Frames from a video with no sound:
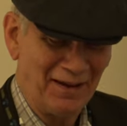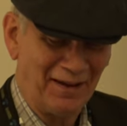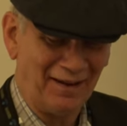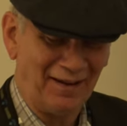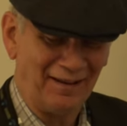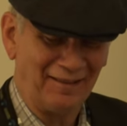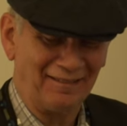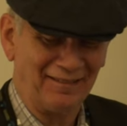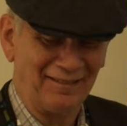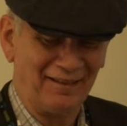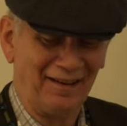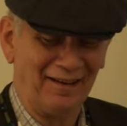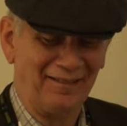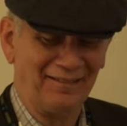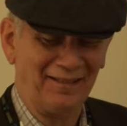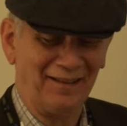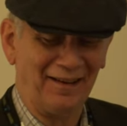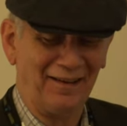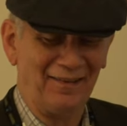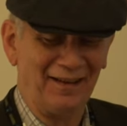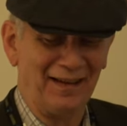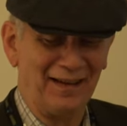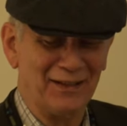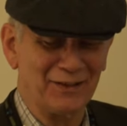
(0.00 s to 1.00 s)

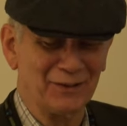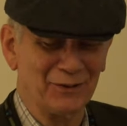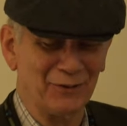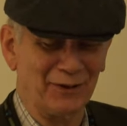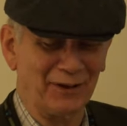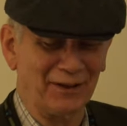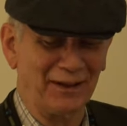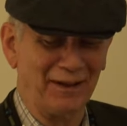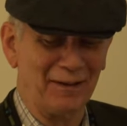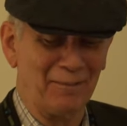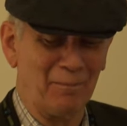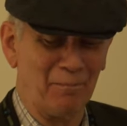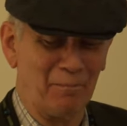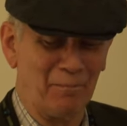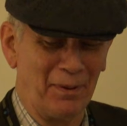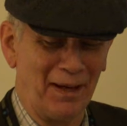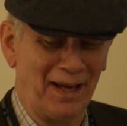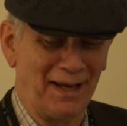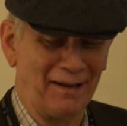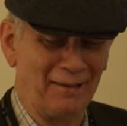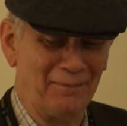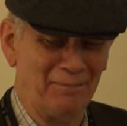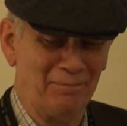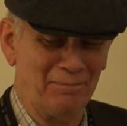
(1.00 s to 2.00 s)
are these really
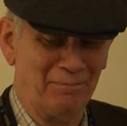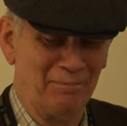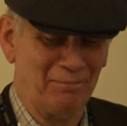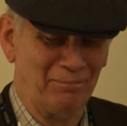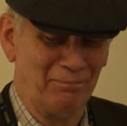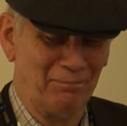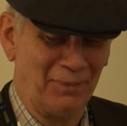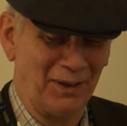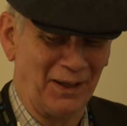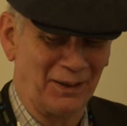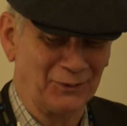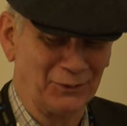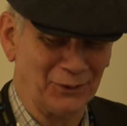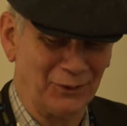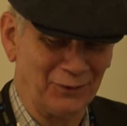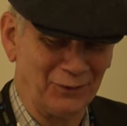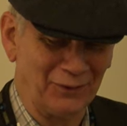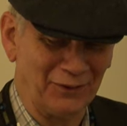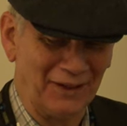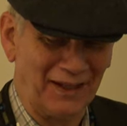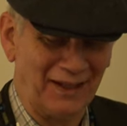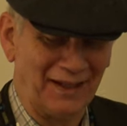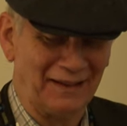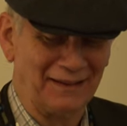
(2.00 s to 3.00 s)
big picture
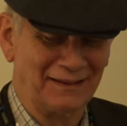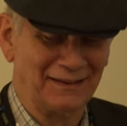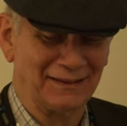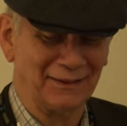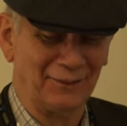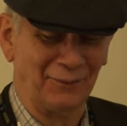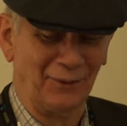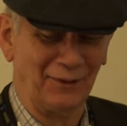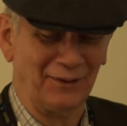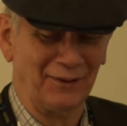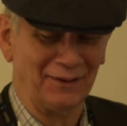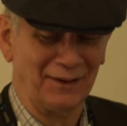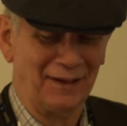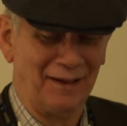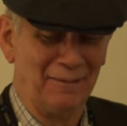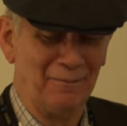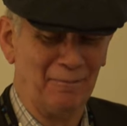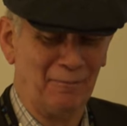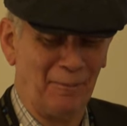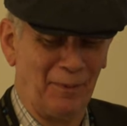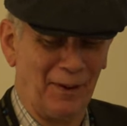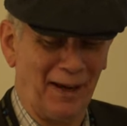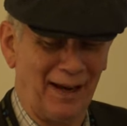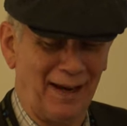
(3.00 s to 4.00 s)
things that will
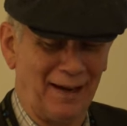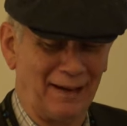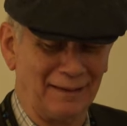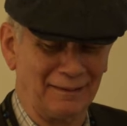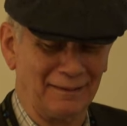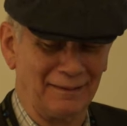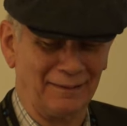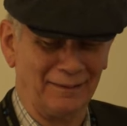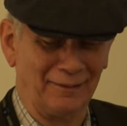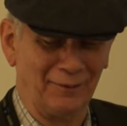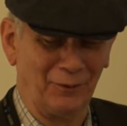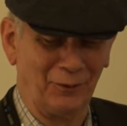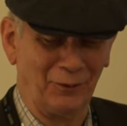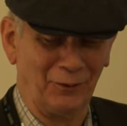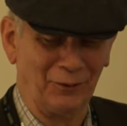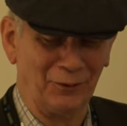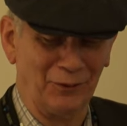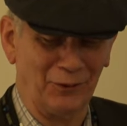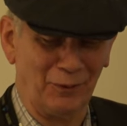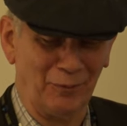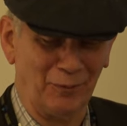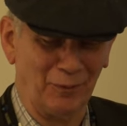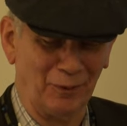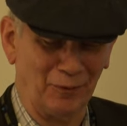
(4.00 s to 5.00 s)
impact the whole
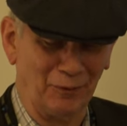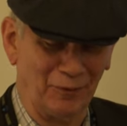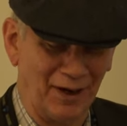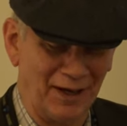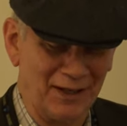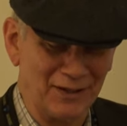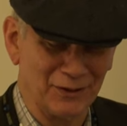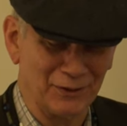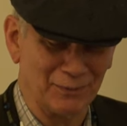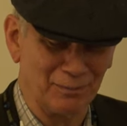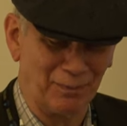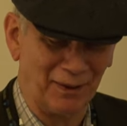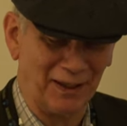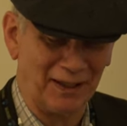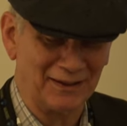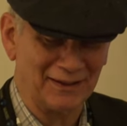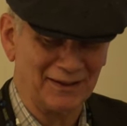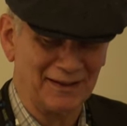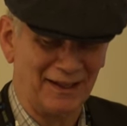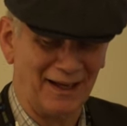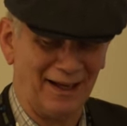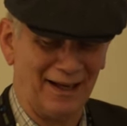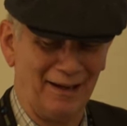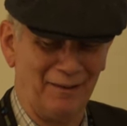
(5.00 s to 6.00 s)
human race big
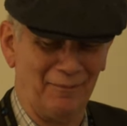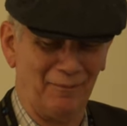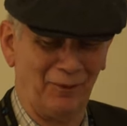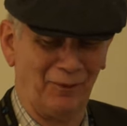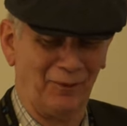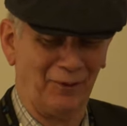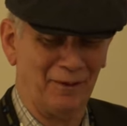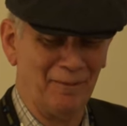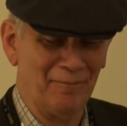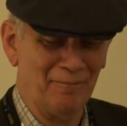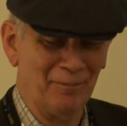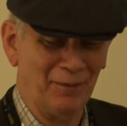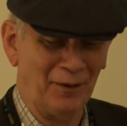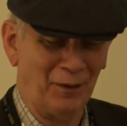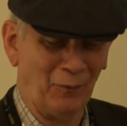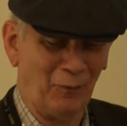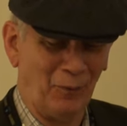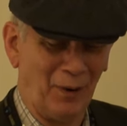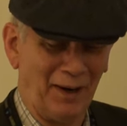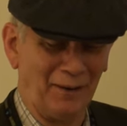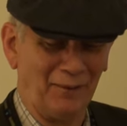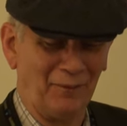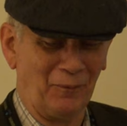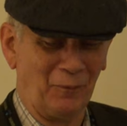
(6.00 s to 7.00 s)
time, or
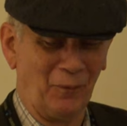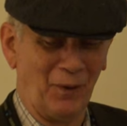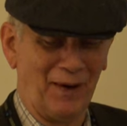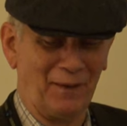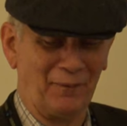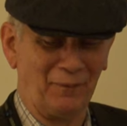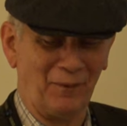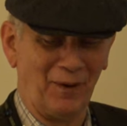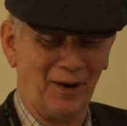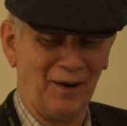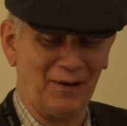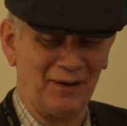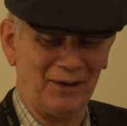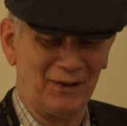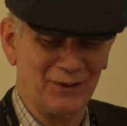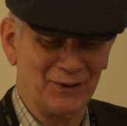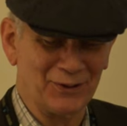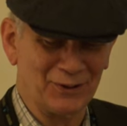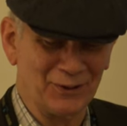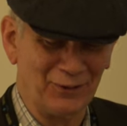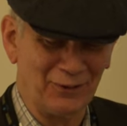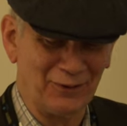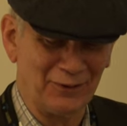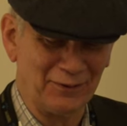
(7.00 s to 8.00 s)
where do you
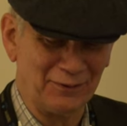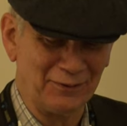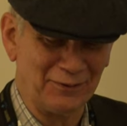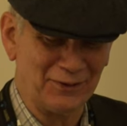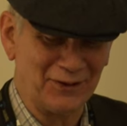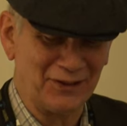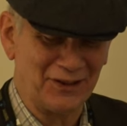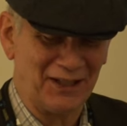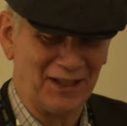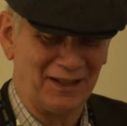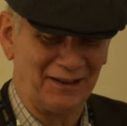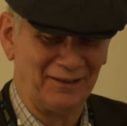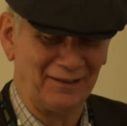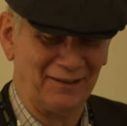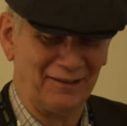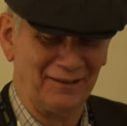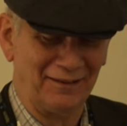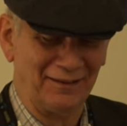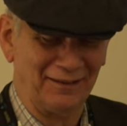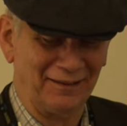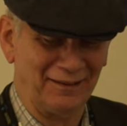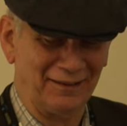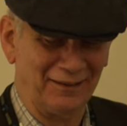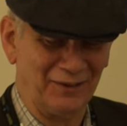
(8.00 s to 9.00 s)
sort of sit
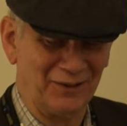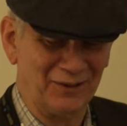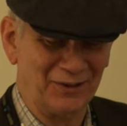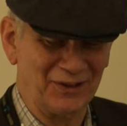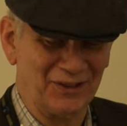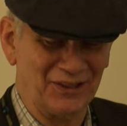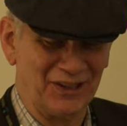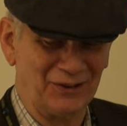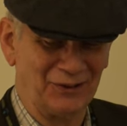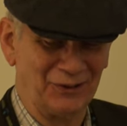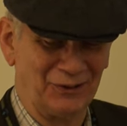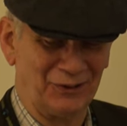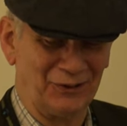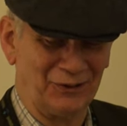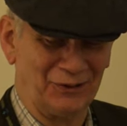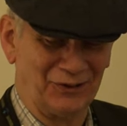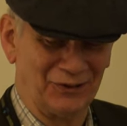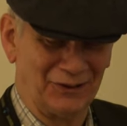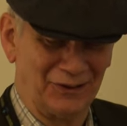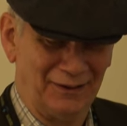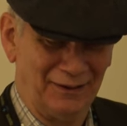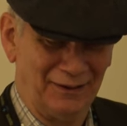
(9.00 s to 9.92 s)
on those issues?